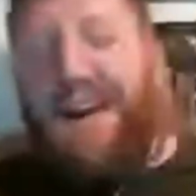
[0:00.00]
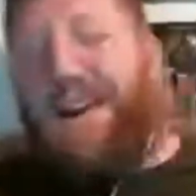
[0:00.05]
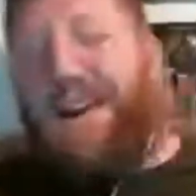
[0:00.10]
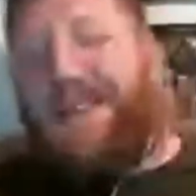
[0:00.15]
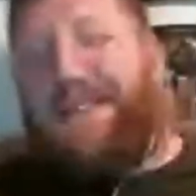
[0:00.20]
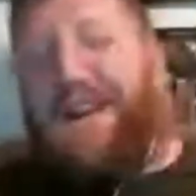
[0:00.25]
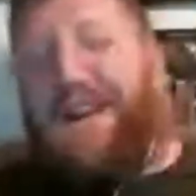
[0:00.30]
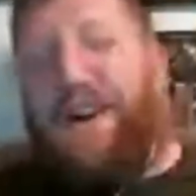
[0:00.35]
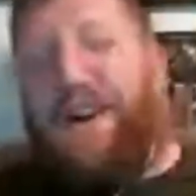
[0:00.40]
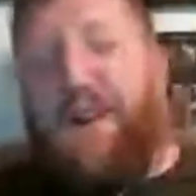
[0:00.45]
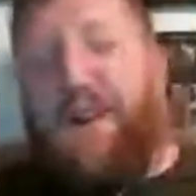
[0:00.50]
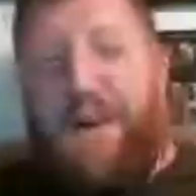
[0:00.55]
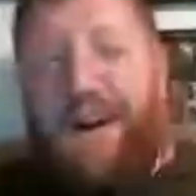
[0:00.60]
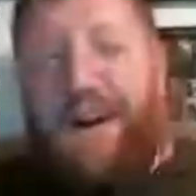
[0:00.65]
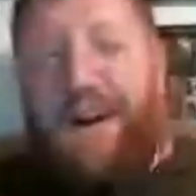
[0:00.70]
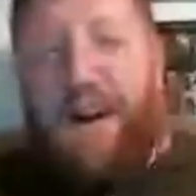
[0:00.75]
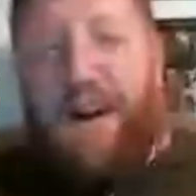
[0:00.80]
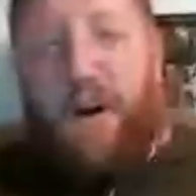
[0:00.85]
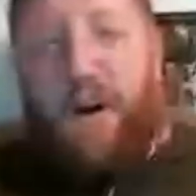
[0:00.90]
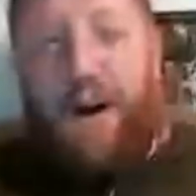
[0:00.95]

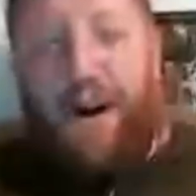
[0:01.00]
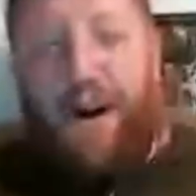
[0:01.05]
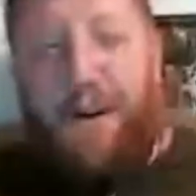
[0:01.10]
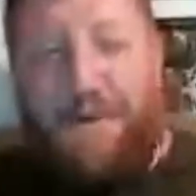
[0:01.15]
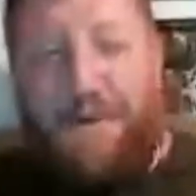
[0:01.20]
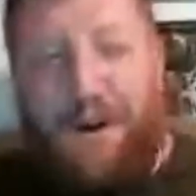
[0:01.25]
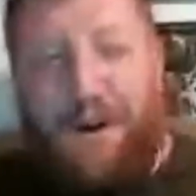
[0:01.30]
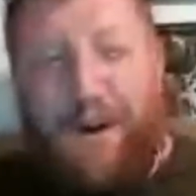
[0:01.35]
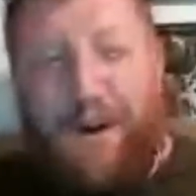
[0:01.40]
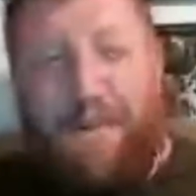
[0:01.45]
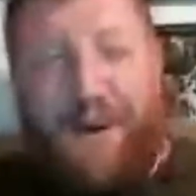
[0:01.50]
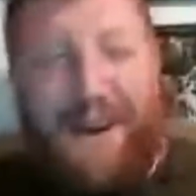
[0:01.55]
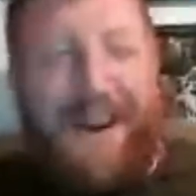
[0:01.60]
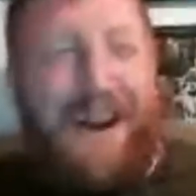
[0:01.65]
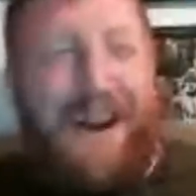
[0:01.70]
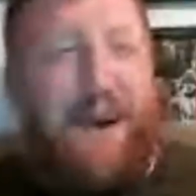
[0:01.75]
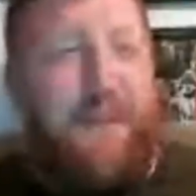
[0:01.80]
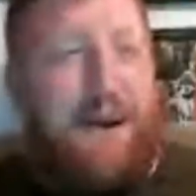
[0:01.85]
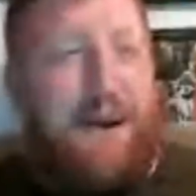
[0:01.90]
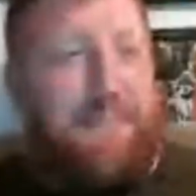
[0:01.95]
So, welcome to our Monday
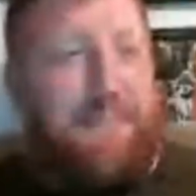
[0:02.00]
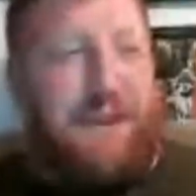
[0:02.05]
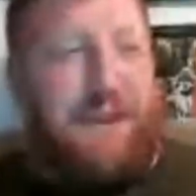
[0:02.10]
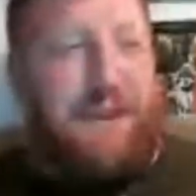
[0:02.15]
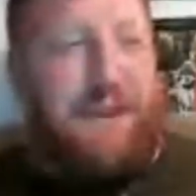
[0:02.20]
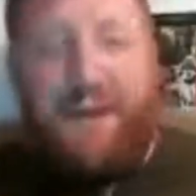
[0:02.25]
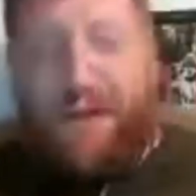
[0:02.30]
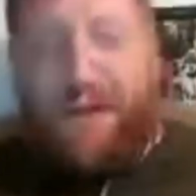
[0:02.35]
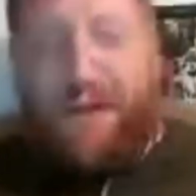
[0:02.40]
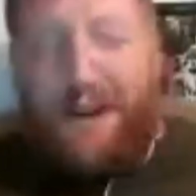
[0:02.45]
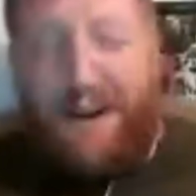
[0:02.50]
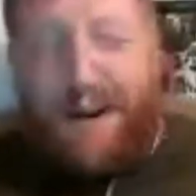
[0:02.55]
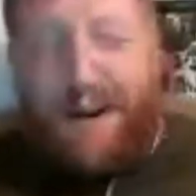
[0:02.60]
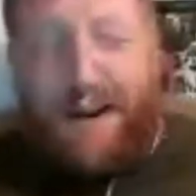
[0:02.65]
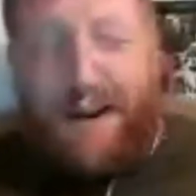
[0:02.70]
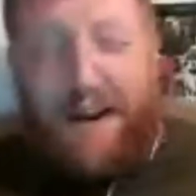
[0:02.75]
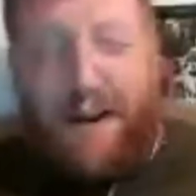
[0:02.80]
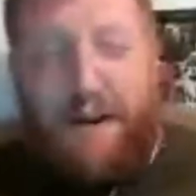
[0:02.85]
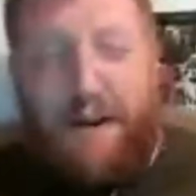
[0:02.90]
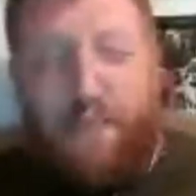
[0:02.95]
Night Web Show.
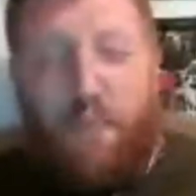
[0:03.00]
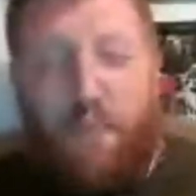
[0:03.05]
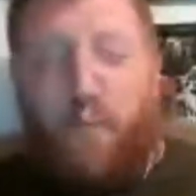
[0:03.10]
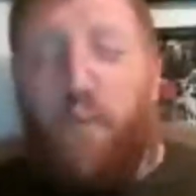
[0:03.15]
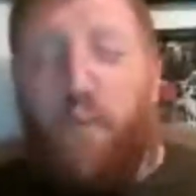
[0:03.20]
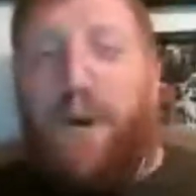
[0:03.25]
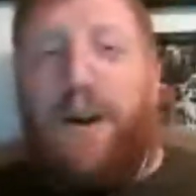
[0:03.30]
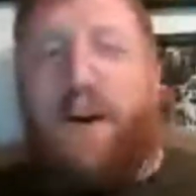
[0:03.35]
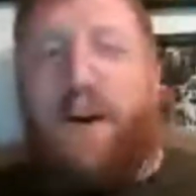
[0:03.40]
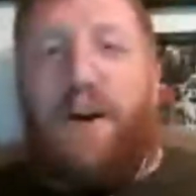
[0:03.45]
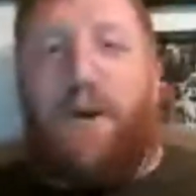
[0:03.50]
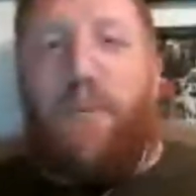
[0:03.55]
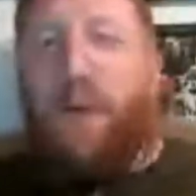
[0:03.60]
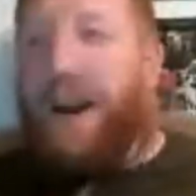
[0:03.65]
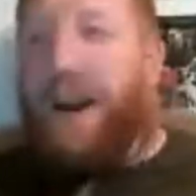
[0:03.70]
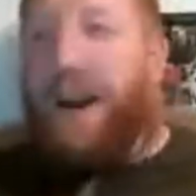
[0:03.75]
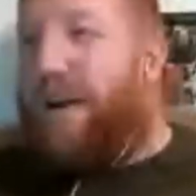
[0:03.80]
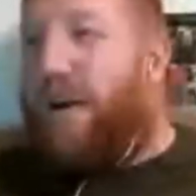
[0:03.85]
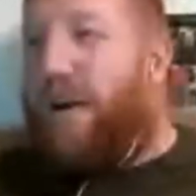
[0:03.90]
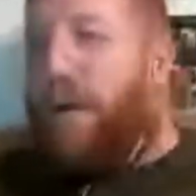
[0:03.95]
We are
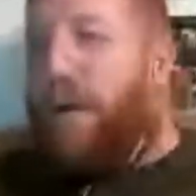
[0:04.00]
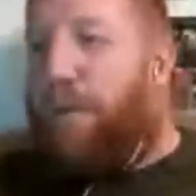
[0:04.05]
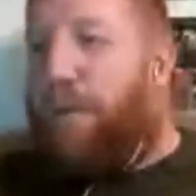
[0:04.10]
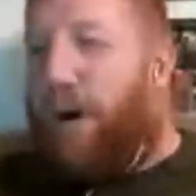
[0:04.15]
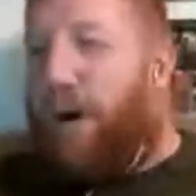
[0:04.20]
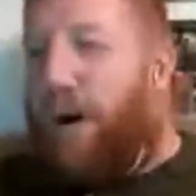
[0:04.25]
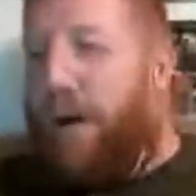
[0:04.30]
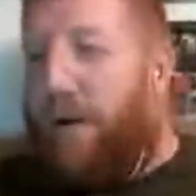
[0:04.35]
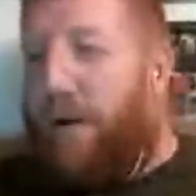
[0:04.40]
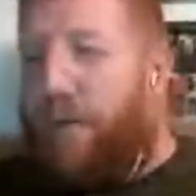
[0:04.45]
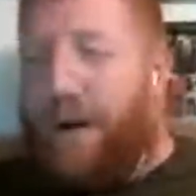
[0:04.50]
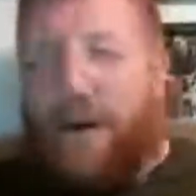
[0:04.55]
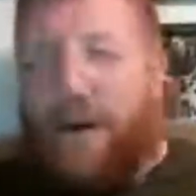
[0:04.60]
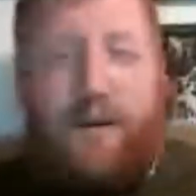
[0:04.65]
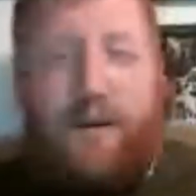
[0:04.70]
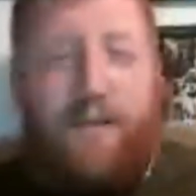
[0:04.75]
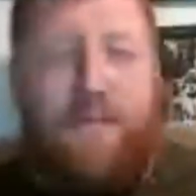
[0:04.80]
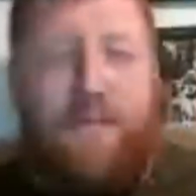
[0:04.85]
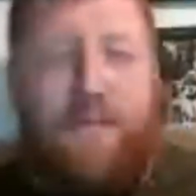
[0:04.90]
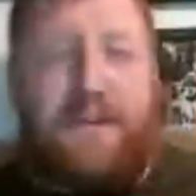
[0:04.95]
waiting on Paul. We
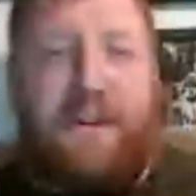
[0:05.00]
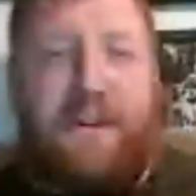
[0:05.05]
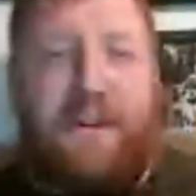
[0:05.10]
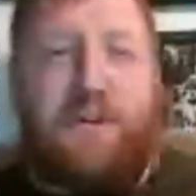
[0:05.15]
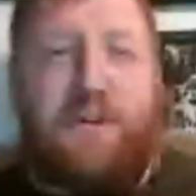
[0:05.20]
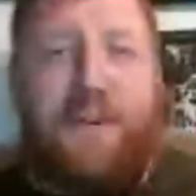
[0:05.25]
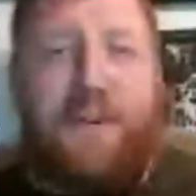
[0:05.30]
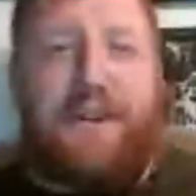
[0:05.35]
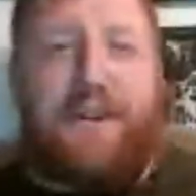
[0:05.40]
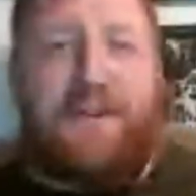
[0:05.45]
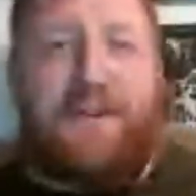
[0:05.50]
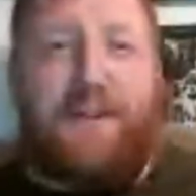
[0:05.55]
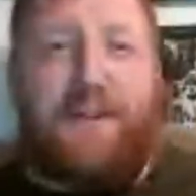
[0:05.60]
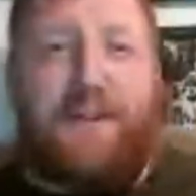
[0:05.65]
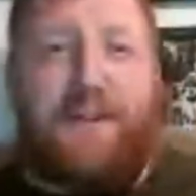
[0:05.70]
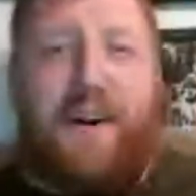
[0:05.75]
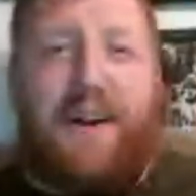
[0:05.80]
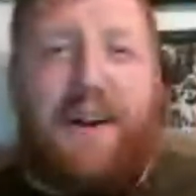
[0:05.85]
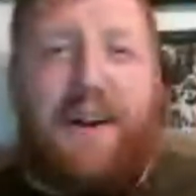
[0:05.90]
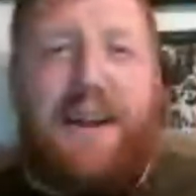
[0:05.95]
don't know if he's going to join us or
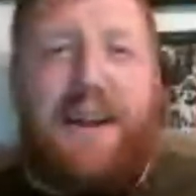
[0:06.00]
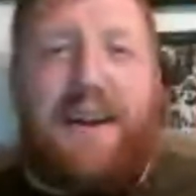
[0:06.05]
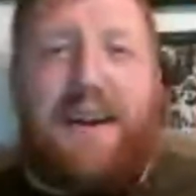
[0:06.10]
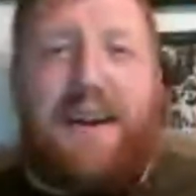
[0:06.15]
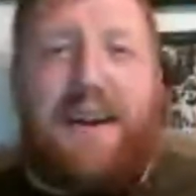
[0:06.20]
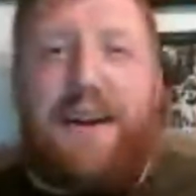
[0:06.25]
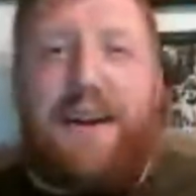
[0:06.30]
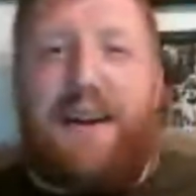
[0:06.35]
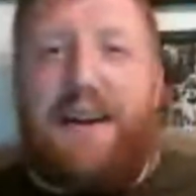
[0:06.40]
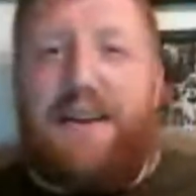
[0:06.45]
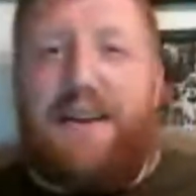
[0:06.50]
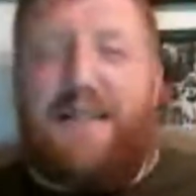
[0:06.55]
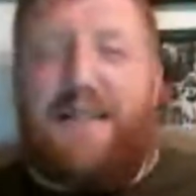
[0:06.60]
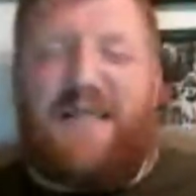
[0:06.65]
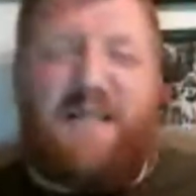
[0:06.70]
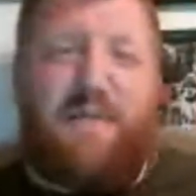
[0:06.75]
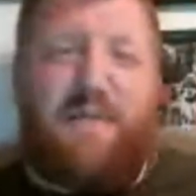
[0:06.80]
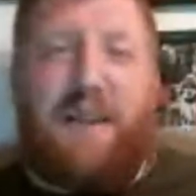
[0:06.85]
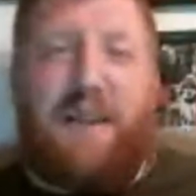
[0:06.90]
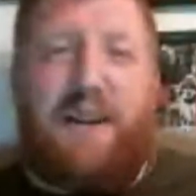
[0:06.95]
not. He
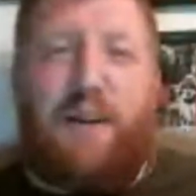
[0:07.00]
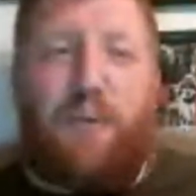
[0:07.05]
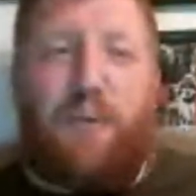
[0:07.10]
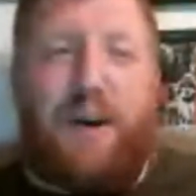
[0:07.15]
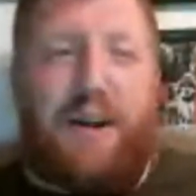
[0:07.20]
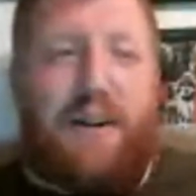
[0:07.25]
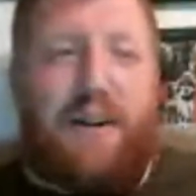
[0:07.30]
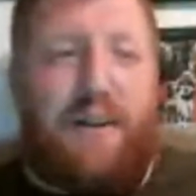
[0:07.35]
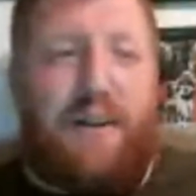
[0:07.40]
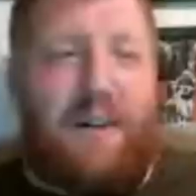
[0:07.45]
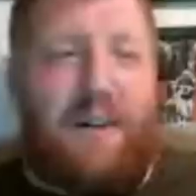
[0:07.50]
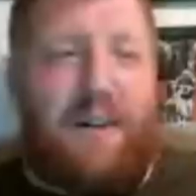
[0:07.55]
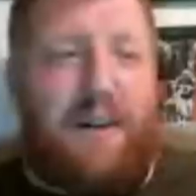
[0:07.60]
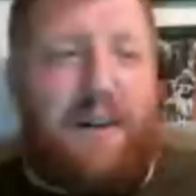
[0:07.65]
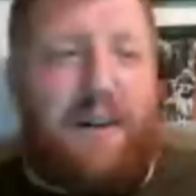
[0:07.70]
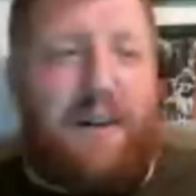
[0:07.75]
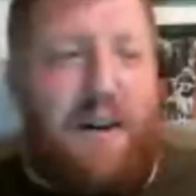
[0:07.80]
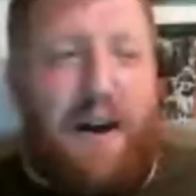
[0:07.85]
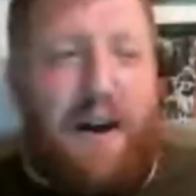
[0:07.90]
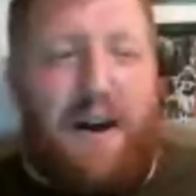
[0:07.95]
isn't feeling well,
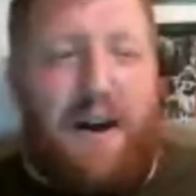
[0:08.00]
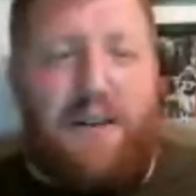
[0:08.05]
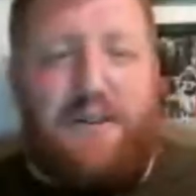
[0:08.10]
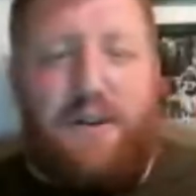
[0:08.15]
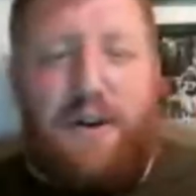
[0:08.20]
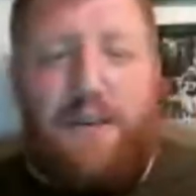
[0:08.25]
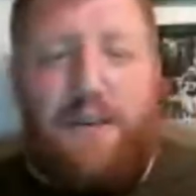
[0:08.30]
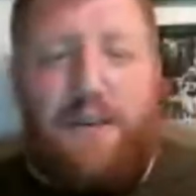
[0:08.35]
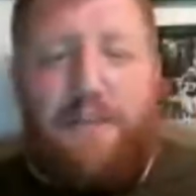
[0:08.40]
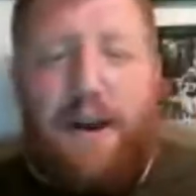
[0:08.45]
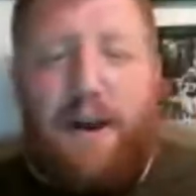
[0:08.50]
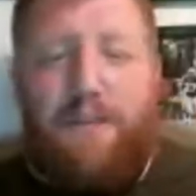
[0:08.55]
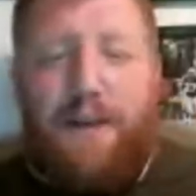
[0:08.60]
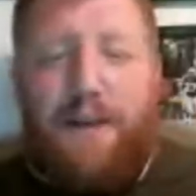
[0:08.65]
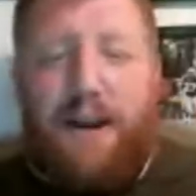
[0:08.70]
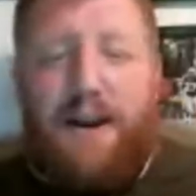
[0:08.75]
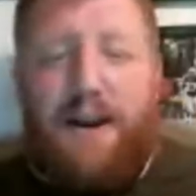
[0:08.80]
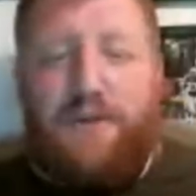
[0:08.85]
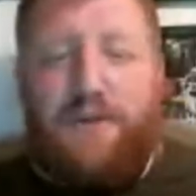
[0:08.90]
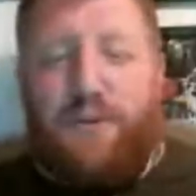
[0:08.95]
so he may or
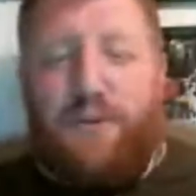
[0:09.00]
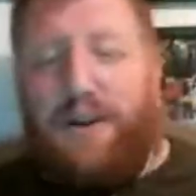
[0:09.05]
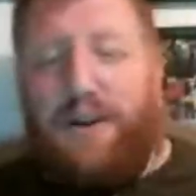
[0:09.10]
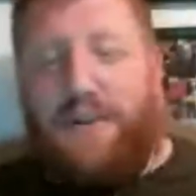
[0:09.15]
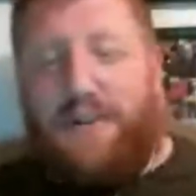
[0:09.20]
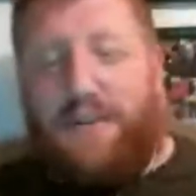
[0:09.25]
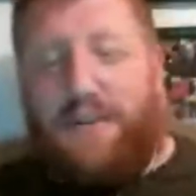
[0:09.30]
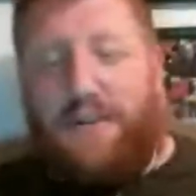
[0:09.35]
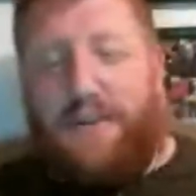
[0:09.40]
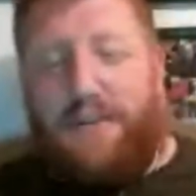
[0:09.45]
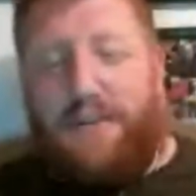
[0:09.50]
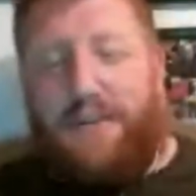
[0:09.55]
may not join us.